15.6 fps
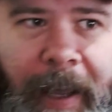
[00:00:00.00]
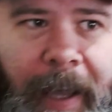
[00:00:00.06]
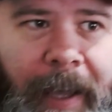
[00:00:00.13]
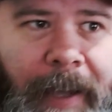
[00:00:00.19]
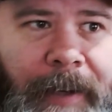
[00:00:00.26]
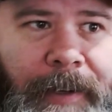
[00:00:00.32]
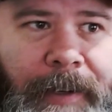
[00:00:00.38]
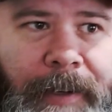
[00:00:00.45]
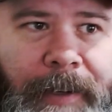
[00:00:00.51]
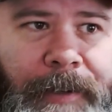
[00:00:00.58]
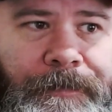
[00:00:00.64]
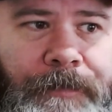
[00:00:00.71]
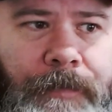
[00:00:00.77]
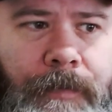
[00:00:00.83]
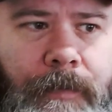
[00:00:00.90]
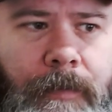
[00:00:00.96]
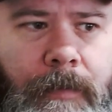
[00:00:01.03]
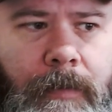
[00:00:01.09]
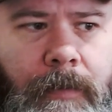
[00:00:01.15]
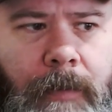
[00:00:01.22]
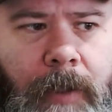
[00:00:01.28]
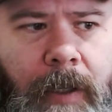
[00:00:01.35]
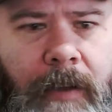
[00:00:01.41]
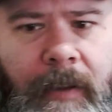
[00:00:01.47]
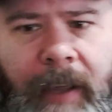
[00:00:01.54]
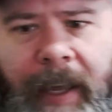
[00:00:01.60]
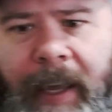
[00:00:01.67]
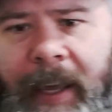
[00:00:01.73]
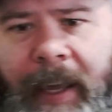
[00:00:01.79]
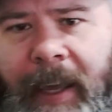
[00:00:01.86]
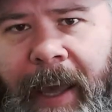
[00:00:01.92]
and
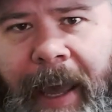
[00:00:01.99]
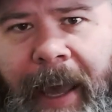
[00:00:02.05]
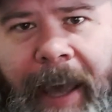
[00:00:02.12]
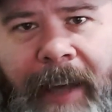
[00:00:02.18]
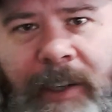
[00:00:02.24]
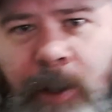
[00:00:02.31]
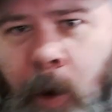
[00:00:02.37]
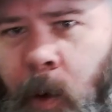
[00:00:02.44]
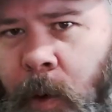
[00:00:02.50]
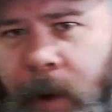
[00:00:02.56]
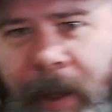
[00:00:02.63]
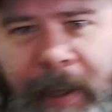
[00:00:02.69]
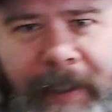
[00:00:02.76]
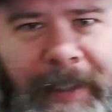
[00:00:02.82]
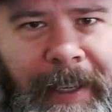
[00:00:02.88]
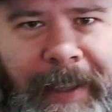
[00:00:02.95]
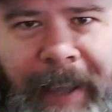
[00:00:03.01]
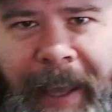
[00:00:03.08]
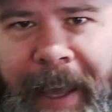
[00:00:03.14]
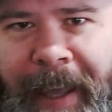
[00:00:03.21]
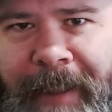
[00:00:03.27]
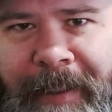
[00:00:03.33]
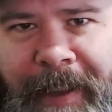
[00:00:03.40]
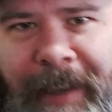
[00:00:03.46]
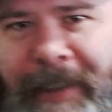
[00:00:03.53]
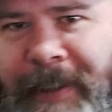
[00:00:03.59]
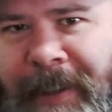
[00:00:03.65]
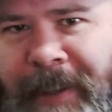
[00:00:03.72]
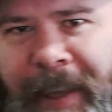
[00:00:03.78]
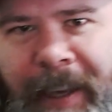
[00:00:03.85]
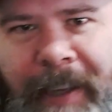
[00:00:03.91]
they had toys and they had
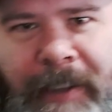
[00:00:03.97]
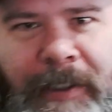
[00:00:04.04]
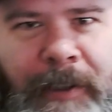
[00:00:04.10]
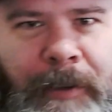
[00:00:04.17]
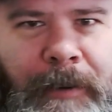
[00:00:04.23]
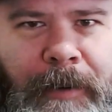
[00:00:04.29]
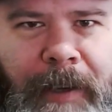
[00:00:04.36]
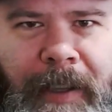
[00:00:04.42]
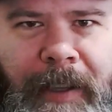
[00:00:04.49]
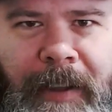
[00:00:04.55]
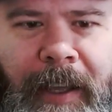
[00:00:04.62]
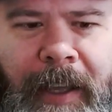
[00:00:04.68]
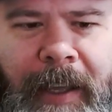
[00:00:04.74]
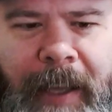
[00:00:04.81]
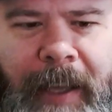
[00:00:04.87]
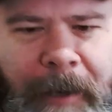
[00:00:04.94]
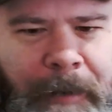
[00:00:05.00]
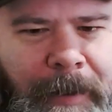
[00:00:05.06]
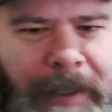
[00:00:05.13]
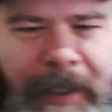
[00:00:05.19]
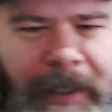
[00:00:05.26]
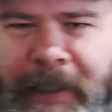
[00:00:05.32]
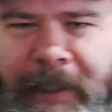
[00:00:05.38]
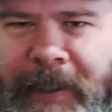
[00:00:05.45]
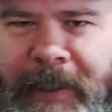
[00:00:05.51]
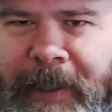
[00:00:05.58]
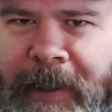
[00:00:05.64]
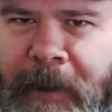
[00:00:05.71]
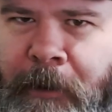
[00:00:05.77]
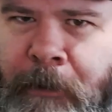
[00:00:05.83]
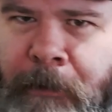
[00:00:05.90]
things that they could do. And it was just
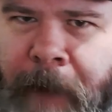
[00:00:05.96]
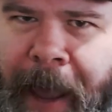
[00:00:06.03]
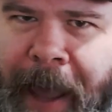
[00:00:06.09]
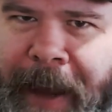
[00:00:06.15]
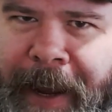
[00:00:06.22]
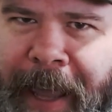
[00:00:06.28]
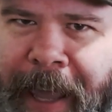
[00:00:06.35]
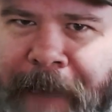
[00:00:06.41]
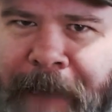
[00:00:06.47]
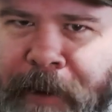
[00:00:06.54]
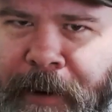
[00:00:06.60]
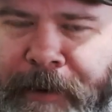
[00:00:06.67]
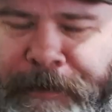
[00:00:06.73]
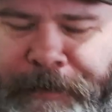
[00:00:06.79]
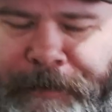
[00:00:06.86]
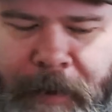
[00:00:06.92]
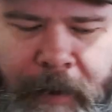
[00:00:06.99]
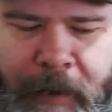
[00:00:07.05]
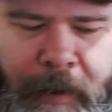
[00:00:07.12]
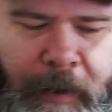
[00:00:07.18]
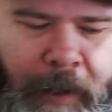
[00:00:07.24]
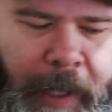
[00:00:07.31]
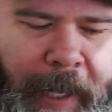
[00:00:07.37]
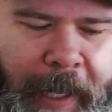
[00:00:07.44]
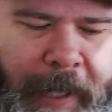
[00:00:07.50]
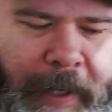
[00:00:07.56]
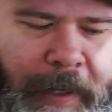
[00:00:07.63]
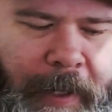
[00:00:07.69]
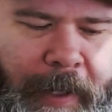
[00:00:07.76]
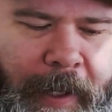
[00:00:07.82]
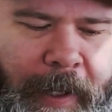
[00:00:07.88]
this little rat haven.
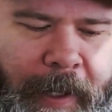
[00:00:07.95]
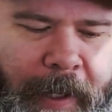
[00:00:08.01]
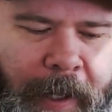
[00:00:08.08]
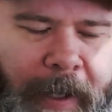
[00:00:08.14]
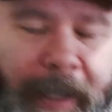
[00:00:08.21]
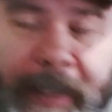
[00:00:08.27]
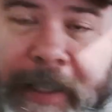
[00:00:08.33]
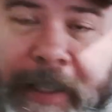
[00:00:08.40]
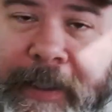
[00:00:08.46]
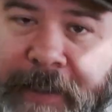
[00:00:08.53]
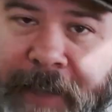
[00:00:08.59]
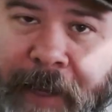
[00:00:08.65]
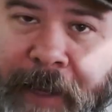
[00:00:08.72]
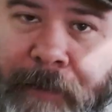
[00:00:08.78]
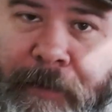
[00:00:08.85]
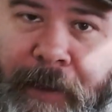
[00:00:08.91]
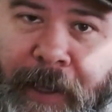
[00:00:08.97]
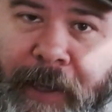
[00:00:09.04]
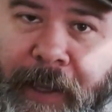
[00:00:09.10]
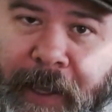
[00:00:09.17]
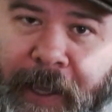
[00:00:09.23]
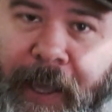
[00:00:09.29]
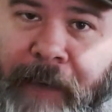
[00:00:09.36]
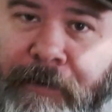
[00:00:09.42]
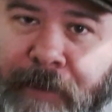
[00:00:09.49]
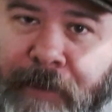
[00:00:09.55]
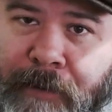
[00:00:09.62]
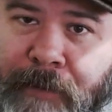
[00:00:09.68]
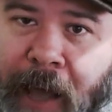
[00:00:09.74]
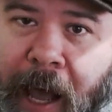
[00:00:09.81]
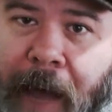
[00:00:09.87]
And he did the same thing. He gave
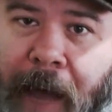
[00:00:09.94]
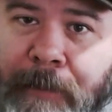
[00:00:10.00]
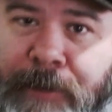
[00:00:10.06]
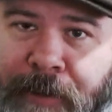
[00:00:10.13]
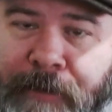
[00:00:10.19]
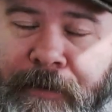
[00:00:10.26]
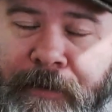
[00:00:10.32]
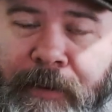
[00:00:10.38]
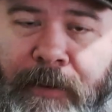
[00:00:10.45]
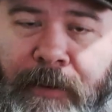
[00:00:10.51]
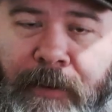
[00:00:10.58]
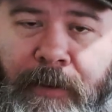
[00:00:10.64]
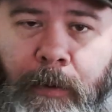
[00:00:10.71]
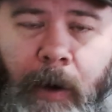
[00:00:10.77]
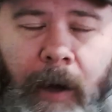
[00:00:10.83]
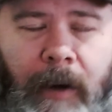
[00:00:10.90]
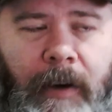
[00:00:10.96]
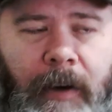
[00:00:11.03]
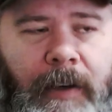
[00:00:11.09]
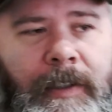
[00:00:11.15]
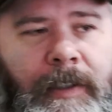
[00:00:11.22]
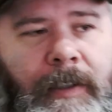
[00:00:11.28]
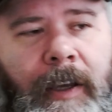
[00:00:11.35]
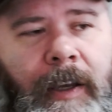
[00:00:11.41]
them the option of the 2 waters.